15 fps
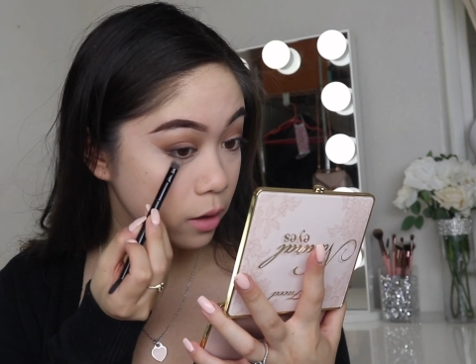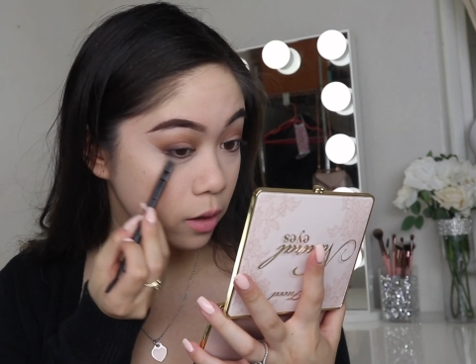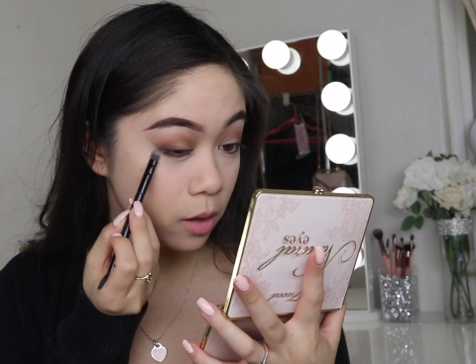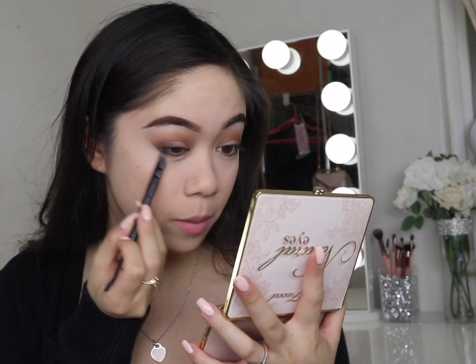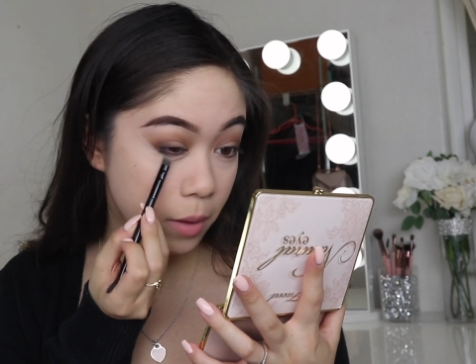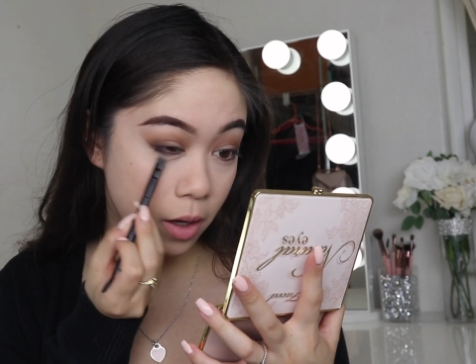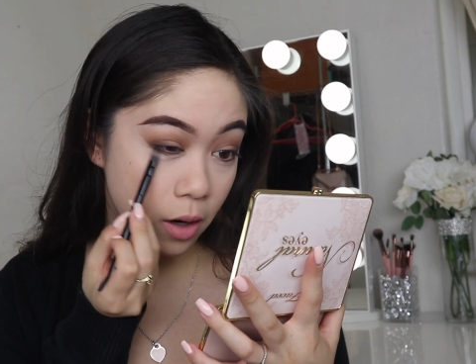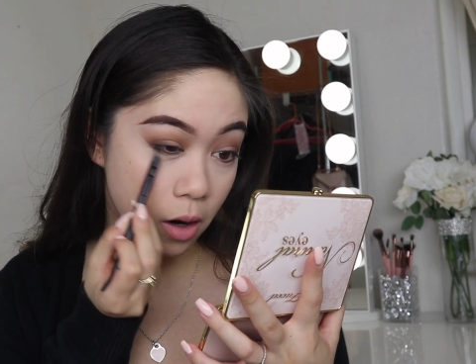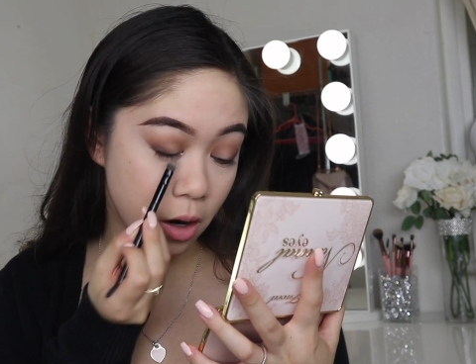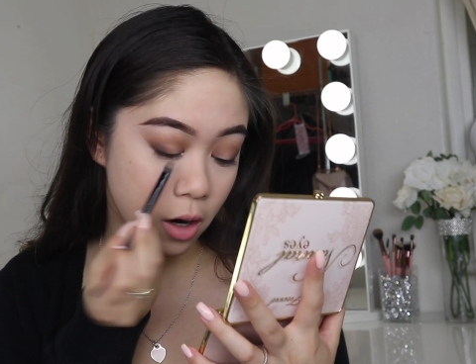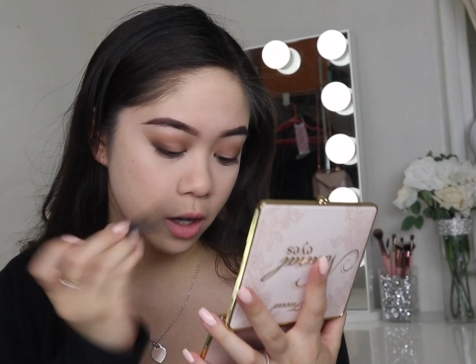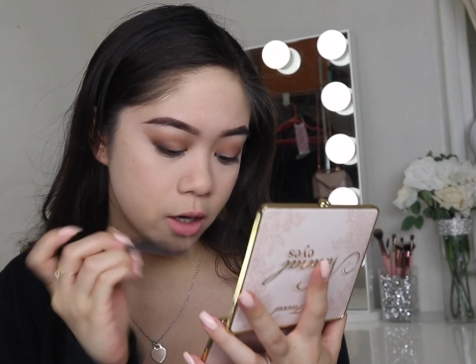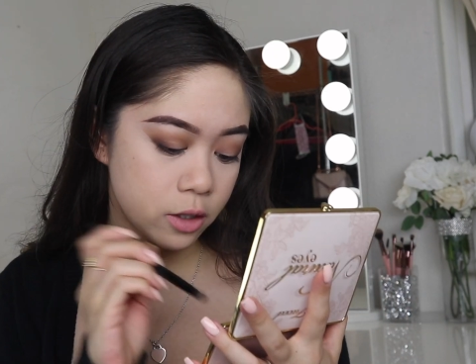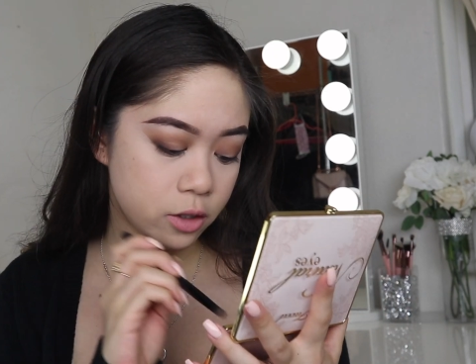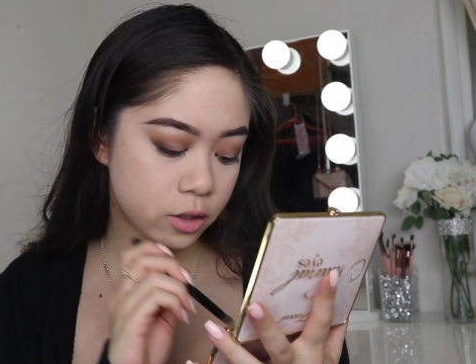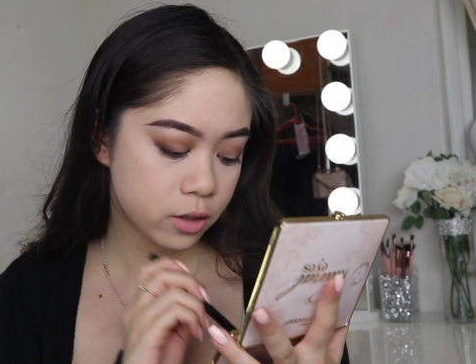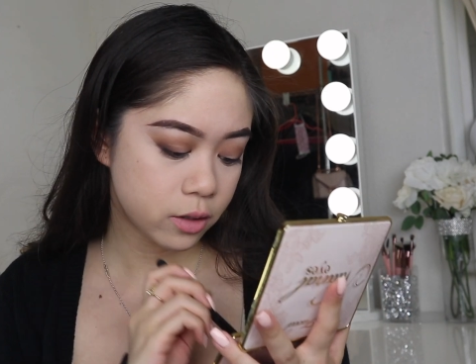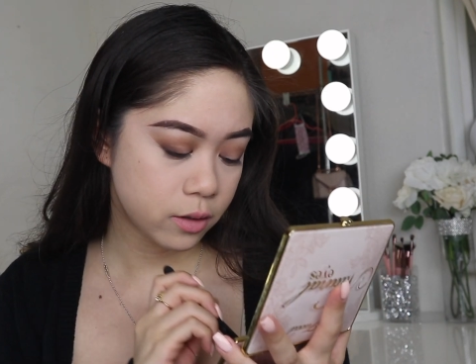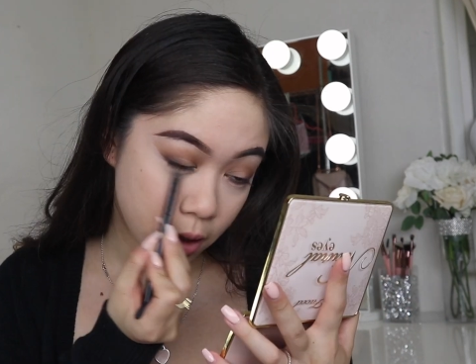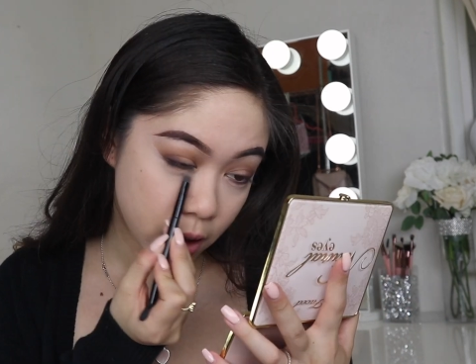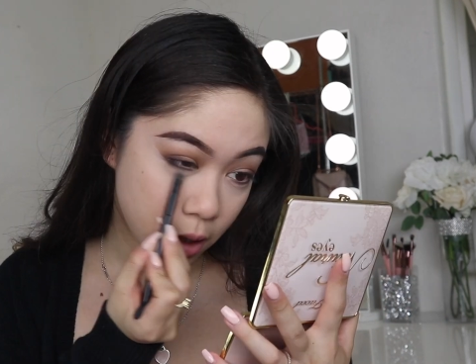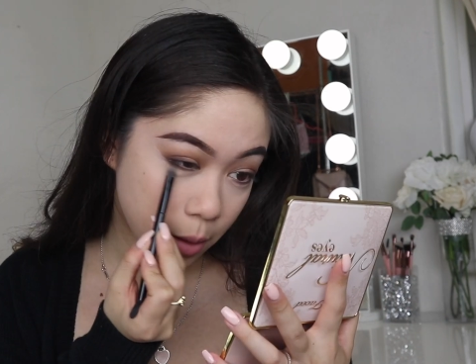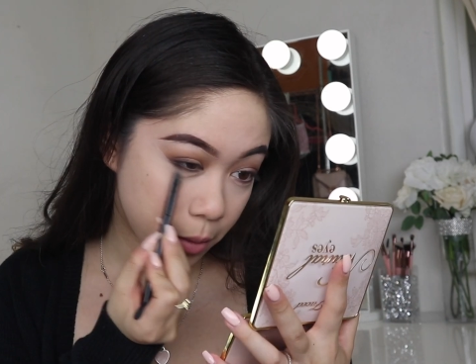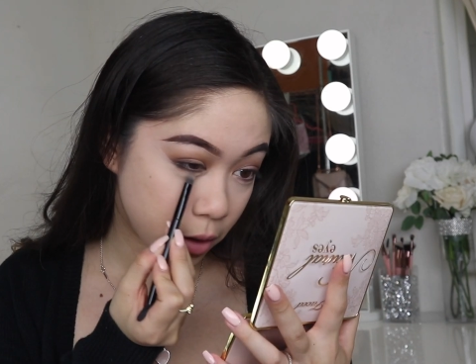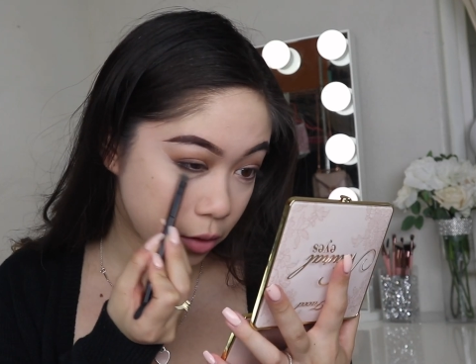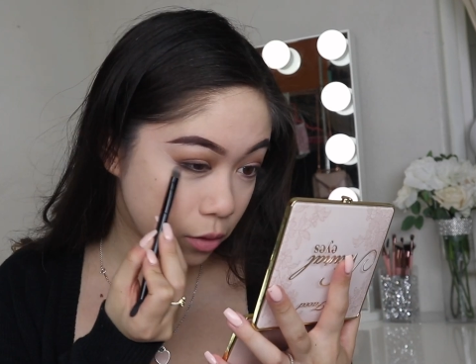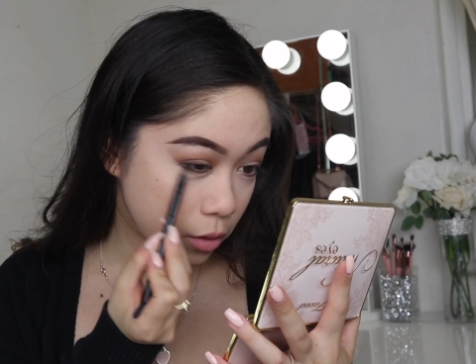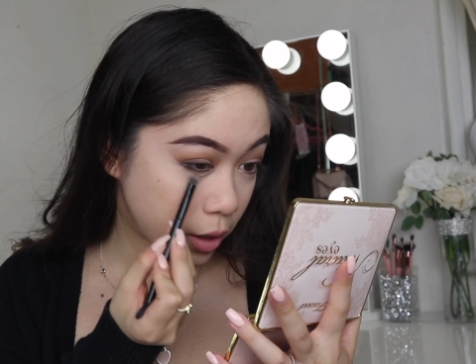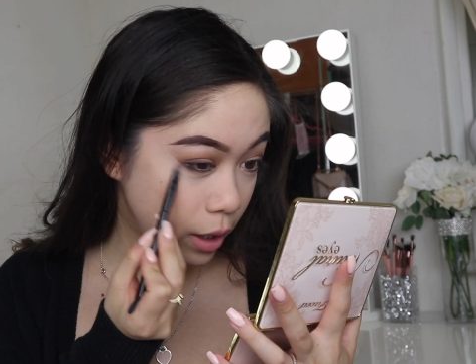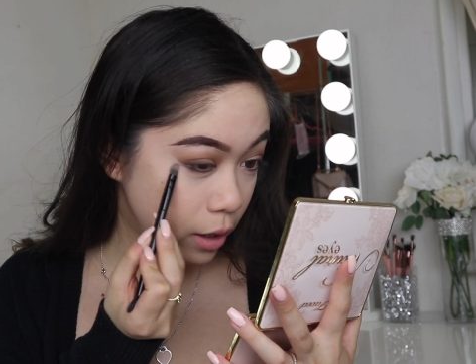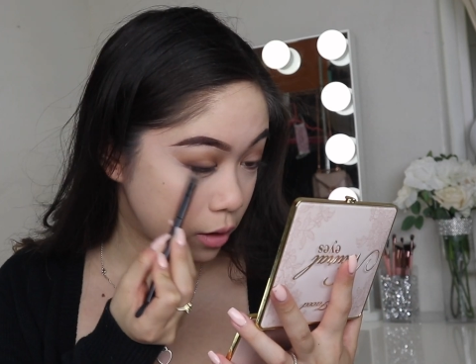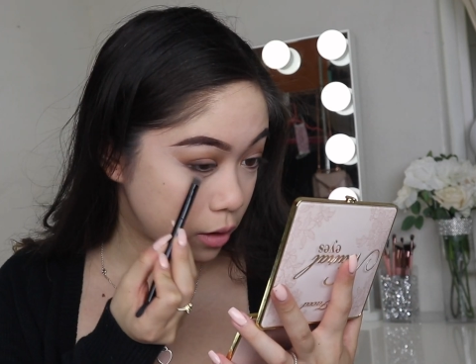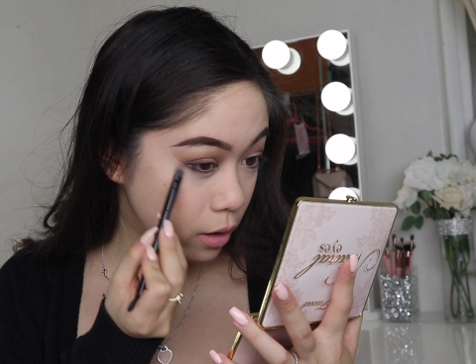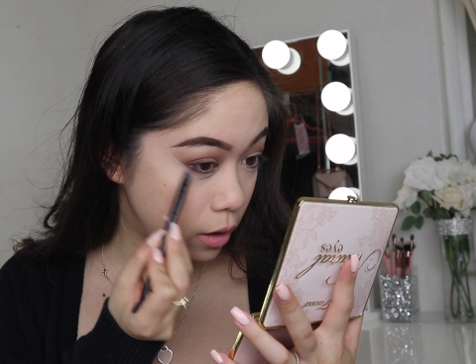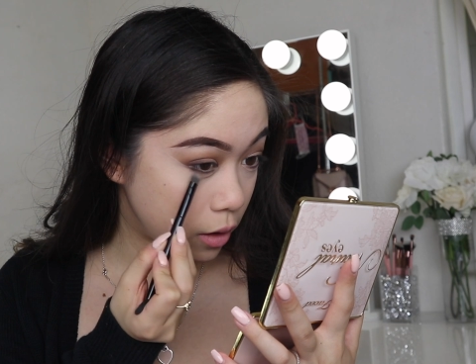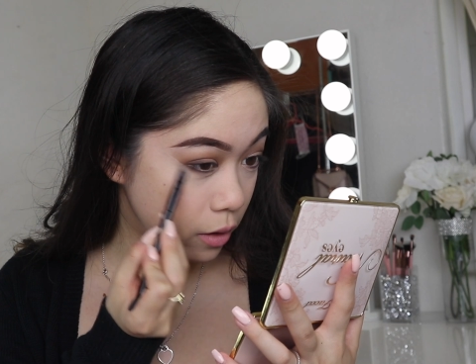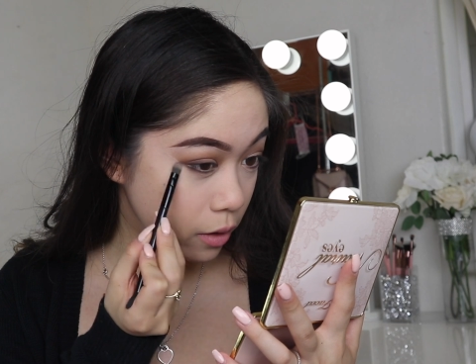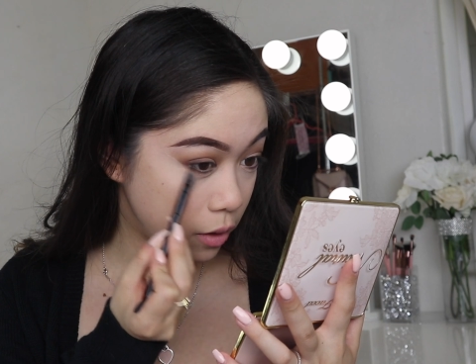little bit harsh. And I'm gonna do that to